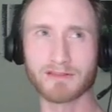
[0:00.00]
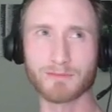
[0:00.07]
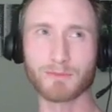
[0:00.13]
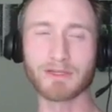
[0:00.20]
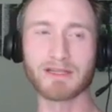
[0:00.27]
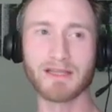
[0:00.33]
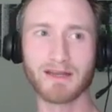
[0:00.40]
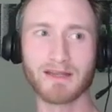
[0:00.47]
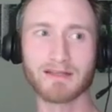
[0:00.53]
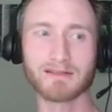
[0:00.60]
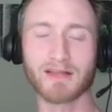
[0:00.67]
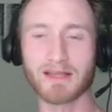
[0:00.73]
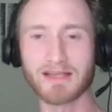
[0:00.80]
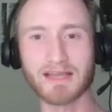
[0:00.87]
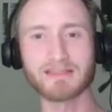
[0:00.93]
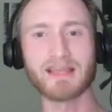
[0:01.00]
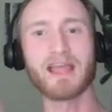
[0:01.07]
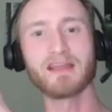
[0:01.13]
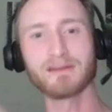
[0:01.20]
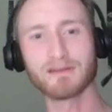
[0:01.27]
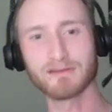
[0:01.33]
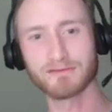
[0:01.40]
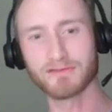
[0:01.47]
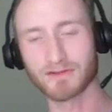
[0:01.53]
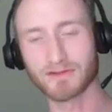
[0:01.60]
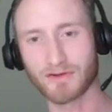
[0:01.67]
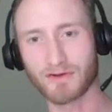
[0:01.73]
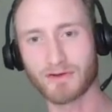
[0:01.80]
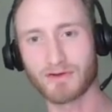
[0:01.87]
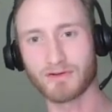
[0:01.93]
the beginning, like at the end of the
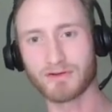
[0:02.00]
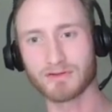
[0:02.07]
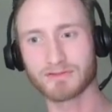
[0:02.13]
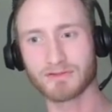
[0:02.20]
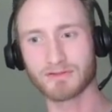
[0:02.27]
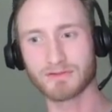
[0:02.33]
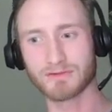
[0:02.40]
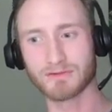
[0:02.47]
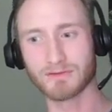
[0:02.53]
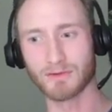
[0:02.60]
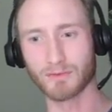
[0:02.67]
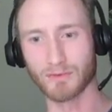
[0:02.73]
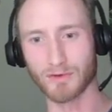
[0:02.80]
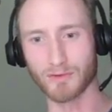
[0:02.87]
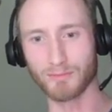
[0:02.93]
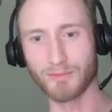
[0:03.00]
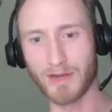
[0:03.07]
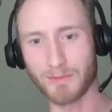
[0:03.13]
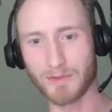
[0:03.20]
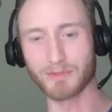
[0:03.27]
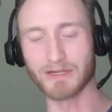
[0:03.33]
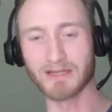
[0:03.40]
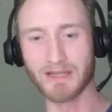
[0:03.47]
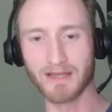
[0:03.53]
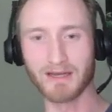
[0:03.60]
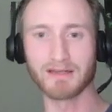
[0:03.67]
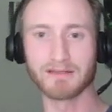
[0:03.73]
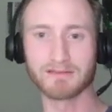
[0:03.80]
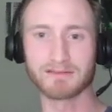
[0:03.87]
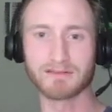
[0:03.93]
cult, or maybe
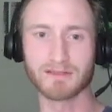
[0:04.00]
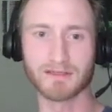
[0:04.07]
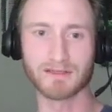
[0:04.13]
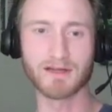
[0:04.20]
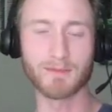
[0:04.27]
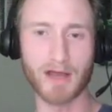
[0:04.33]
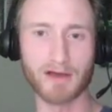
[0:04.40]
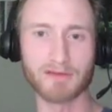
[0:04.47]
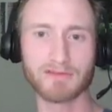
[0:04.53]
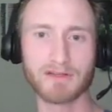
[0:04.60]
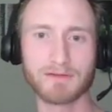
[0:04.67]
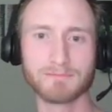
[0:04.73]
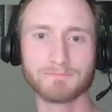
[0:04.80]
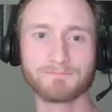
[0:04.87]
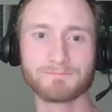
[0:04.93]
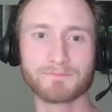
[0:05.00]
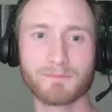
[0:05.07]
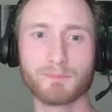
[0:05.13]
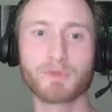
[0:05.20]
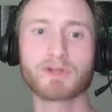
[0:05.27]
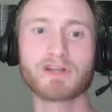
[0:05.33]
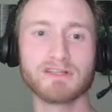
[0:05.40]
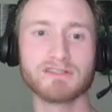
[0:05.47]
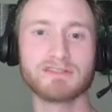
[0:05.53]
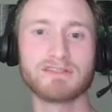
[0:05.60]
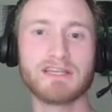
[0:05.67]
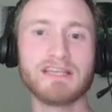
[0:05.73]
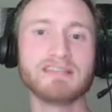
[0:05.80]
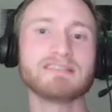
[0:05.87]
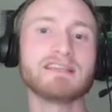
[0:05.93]
beginning to come out of it, because
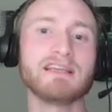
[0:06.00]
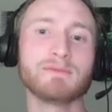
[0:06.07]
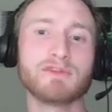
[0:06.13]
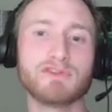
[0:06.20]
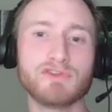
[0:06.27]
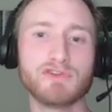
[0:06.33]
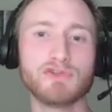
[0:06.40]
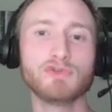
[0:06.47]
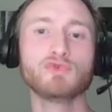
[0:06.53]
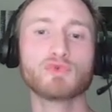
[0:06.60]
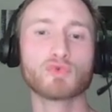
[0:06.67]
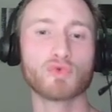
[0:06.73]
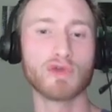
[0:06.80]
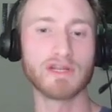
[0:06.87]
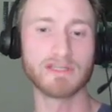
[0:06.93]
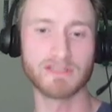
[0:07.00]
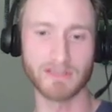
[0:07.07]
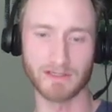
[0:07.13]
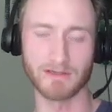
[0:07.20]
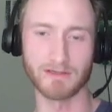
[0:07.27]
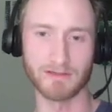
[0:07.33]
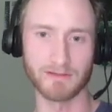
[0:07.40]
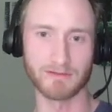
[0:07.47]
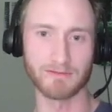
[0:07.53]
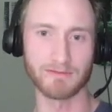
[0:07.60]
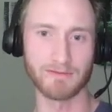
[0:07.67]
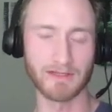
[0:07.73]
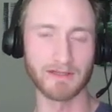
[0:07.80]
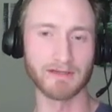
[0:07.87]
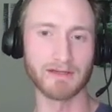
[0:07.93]
mm-hmm. he seemed too rigid
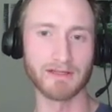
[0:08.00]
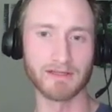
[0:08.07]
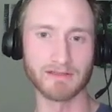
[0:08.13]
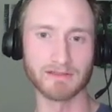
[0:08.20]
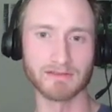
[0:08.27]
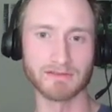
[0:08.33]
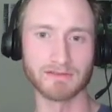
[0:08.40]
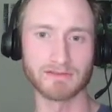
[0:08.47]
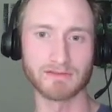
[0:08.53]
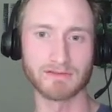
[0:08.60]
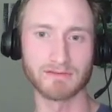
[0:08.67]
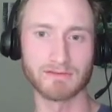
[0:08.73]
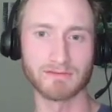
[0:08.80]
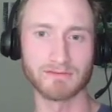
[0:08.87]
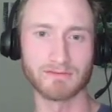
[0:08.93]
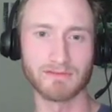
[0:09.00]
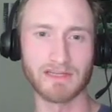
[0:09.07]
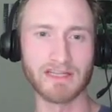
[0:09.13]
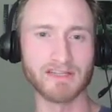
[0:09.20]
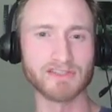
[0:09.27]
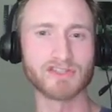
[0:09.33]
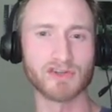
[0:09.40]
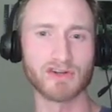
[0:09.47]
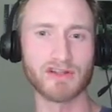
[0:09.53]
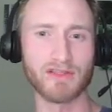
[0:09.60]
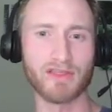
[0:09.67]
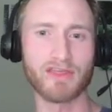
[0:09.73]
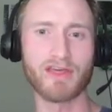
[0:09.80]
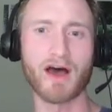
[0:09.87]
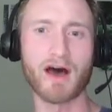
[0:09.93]
in his certain
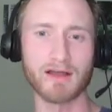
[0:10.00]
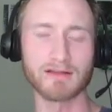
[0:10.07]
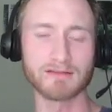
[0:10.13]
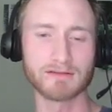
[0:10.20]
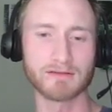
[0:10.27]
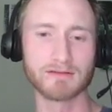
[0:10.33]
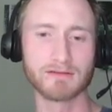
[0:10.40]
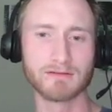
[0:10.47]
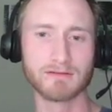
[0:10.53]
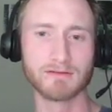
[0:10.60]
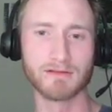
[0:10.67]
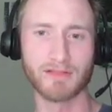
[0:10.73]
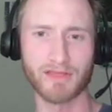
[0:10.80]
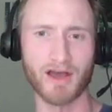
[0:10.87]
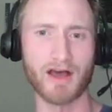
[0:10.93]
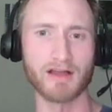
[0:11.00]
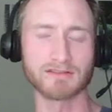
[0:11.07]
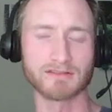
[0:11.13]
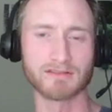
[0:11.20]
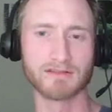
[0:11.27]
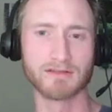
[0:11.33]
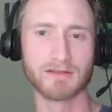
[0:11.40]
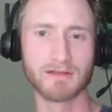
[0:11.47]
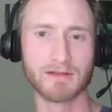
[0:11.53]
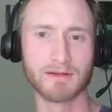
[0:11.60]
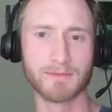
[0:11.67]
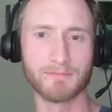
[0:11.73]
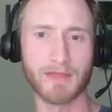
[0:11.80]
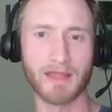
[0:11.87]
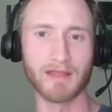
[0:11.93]
thought thoughts
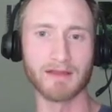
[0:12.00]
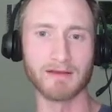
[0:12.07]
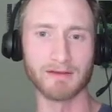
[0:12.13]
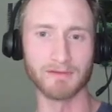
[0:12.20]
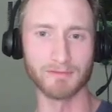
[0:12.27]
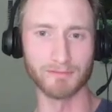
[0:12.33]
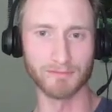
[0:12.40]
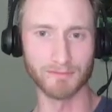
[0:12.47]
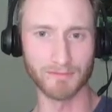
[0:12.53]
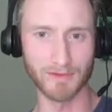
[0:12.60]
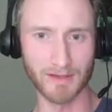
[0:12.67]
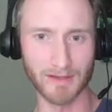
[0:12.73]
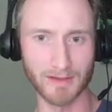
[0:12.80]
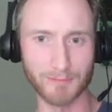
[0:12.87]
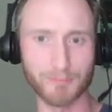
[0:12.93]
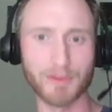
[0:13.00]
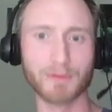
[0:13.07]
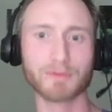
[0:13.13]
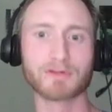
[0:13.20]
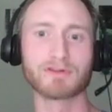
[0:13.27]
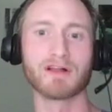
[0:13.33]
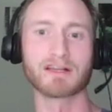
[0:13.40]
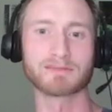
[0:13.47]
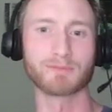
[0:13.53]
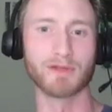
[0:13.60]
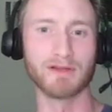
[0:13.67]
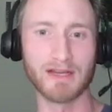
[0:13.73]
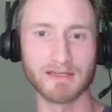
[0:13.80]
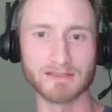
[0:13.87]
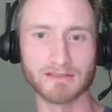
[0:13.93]
and and probably didn't
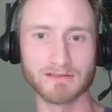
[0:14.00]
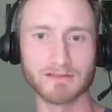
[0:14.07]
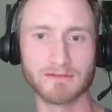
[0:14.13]
justify himself